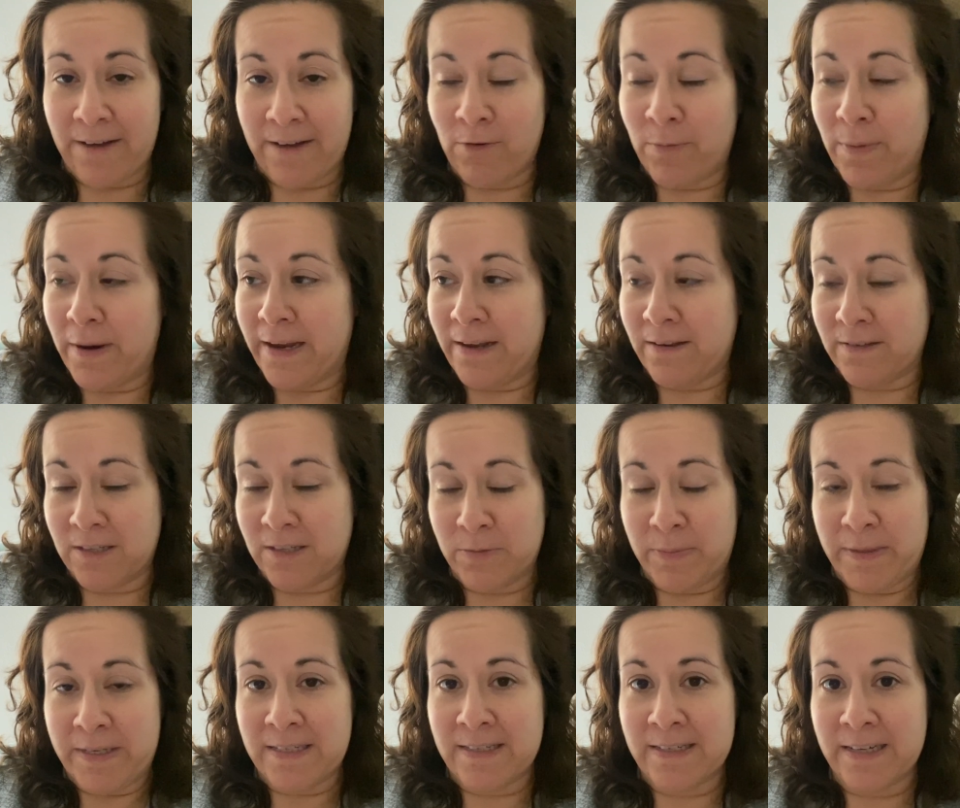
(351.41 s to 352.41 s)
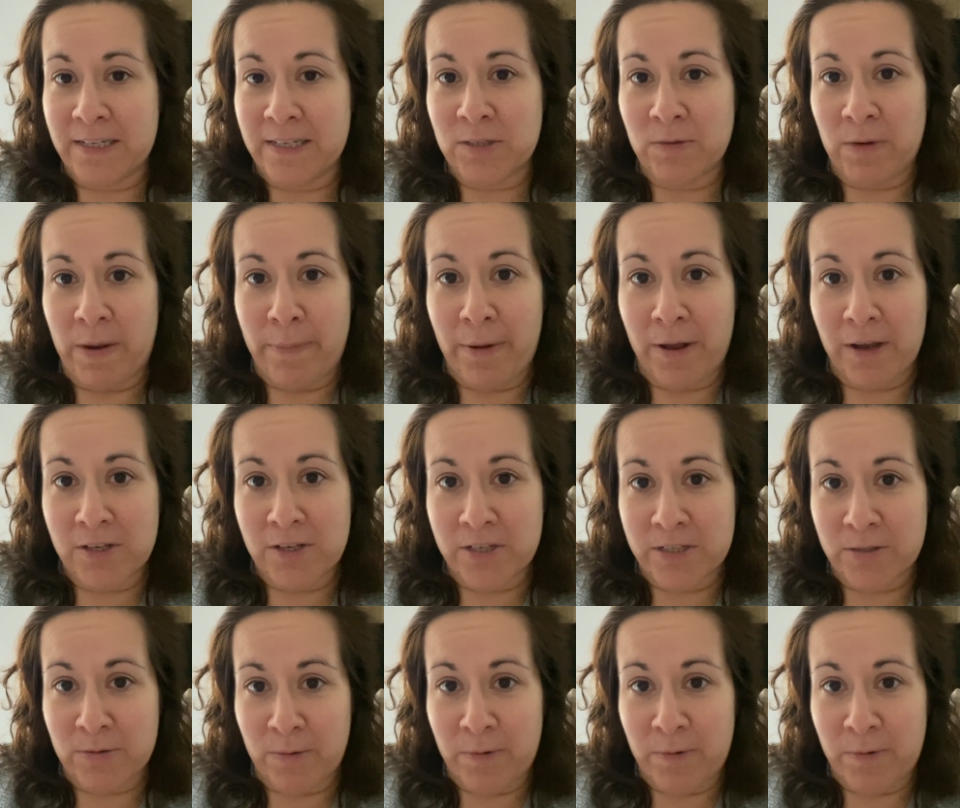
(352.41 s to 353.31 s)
Everybody else has been sick. So I apologize.